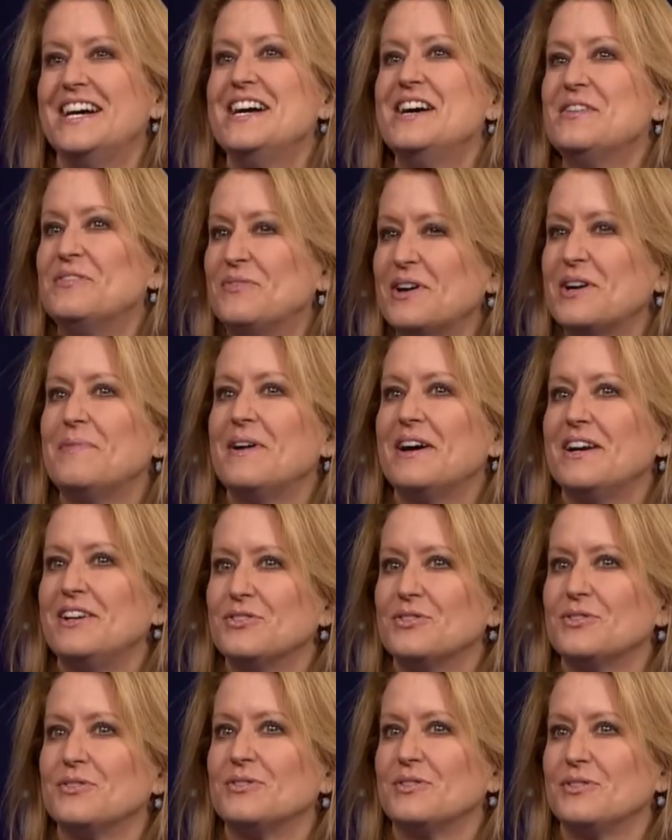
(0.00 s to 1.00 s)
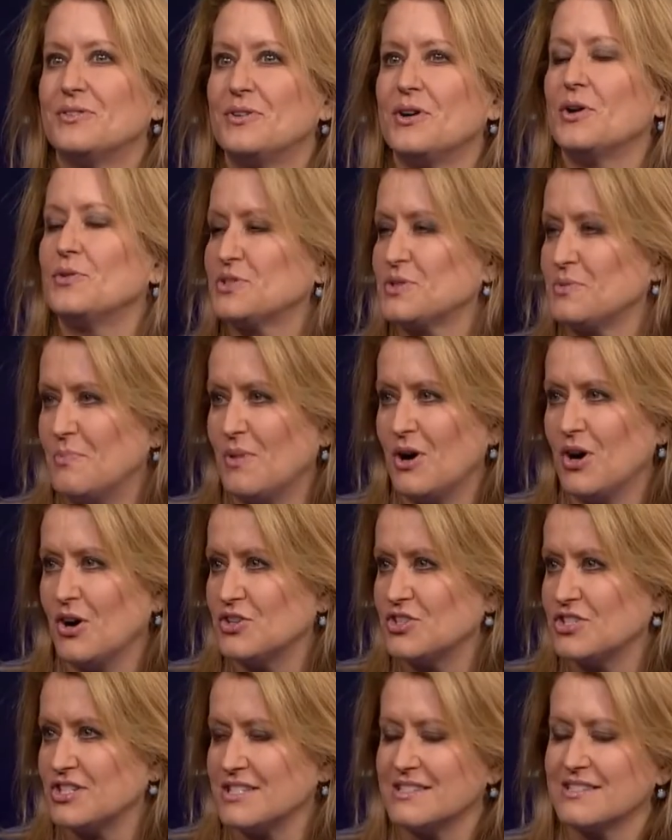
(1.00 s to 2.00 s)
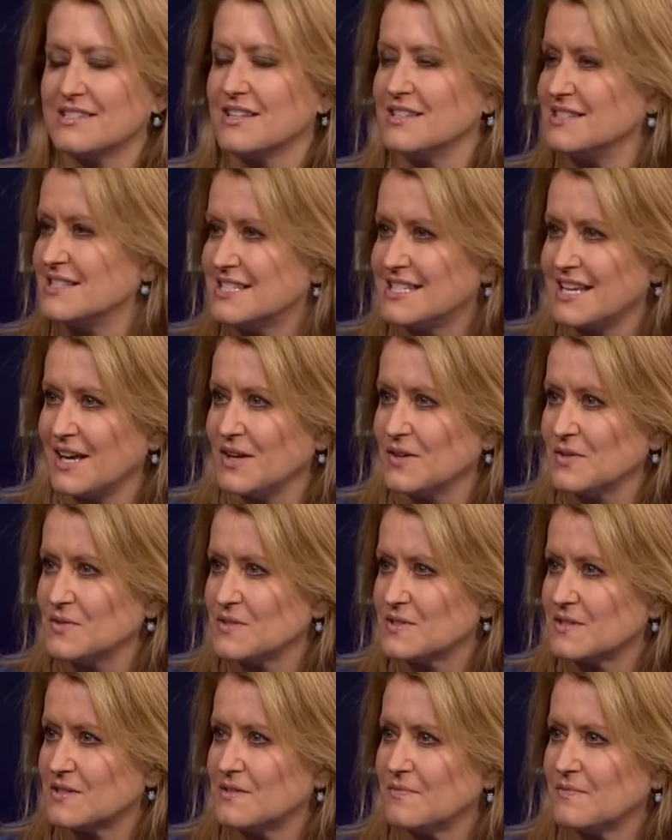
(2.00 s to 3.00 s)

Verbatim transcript: What about your gross margins on sales?